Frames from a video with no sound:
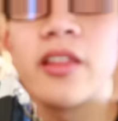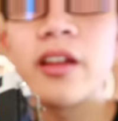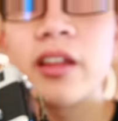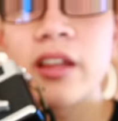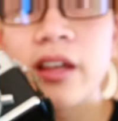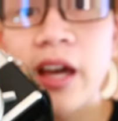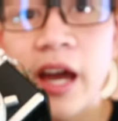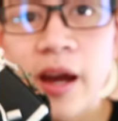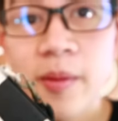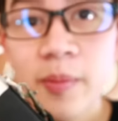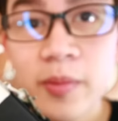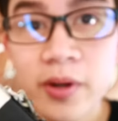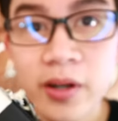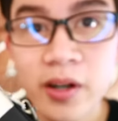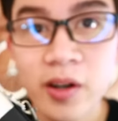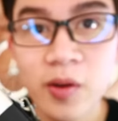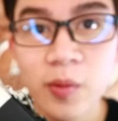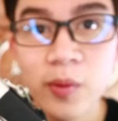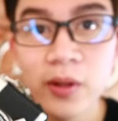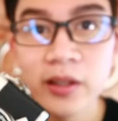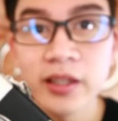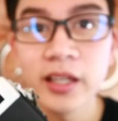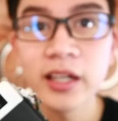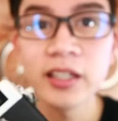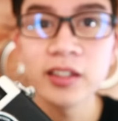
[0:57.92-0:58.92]
The camera
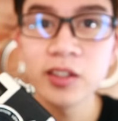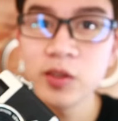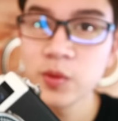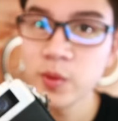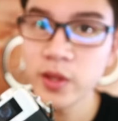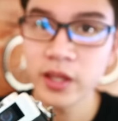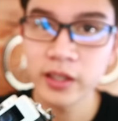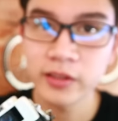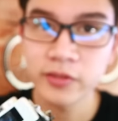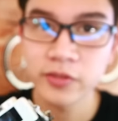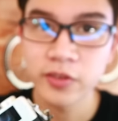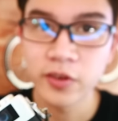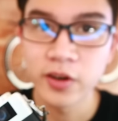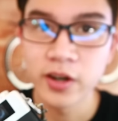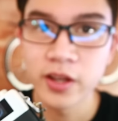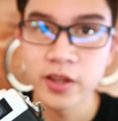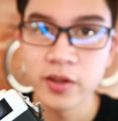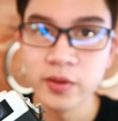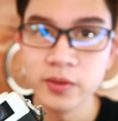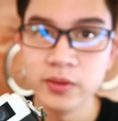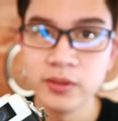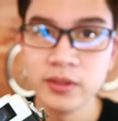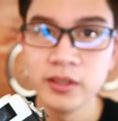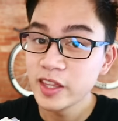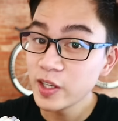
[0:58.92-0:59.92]
will not do that for
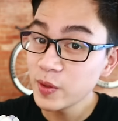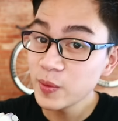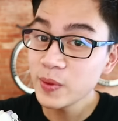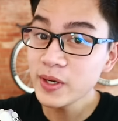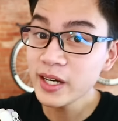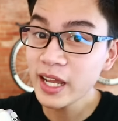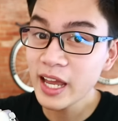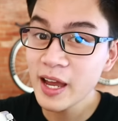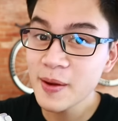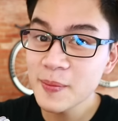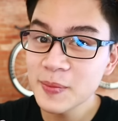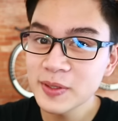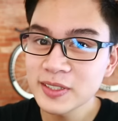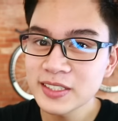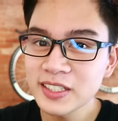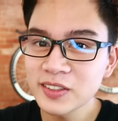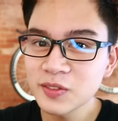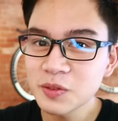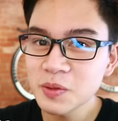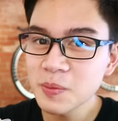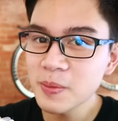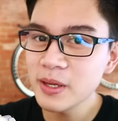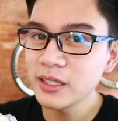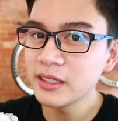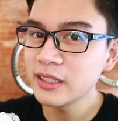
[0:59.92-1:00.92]
you. There were cameras
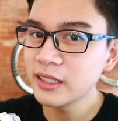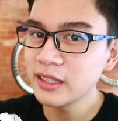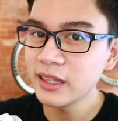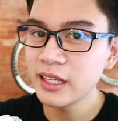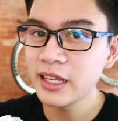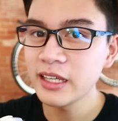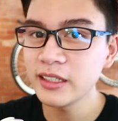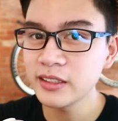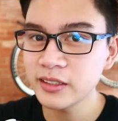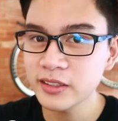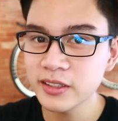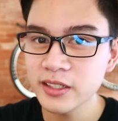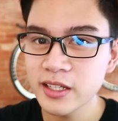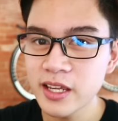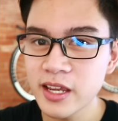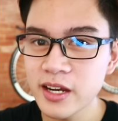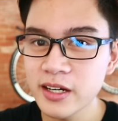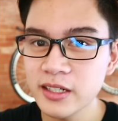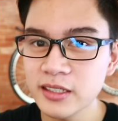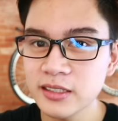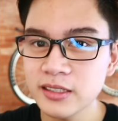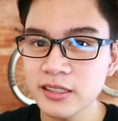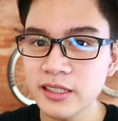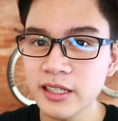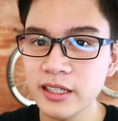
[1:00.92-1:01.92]
that were made in later
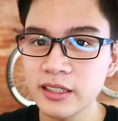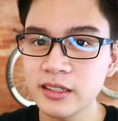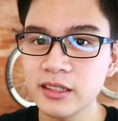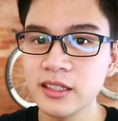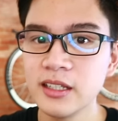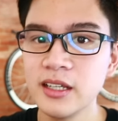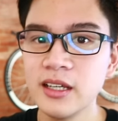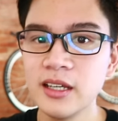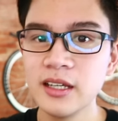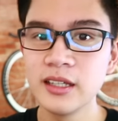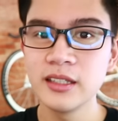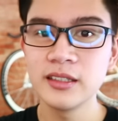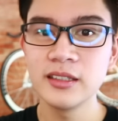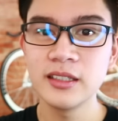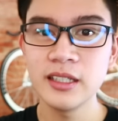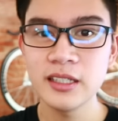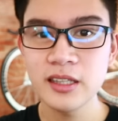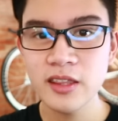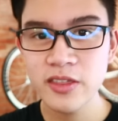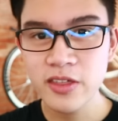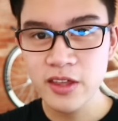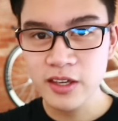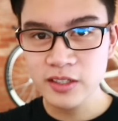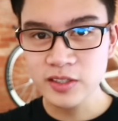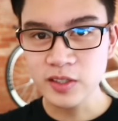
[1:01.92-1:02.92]
years that
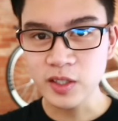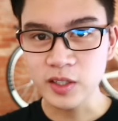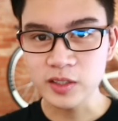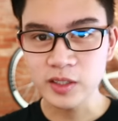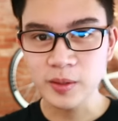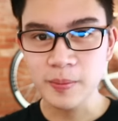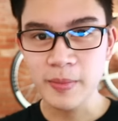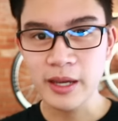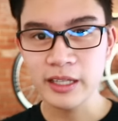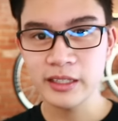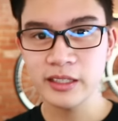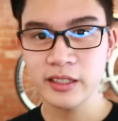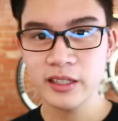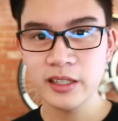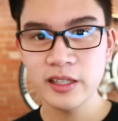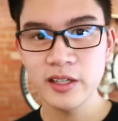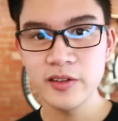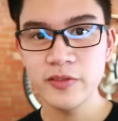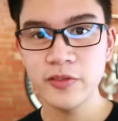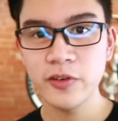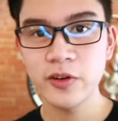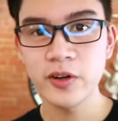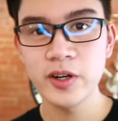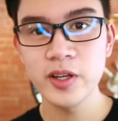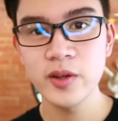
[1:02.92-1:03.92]
did things
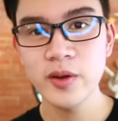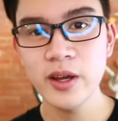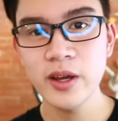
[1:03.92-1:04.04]
automatically for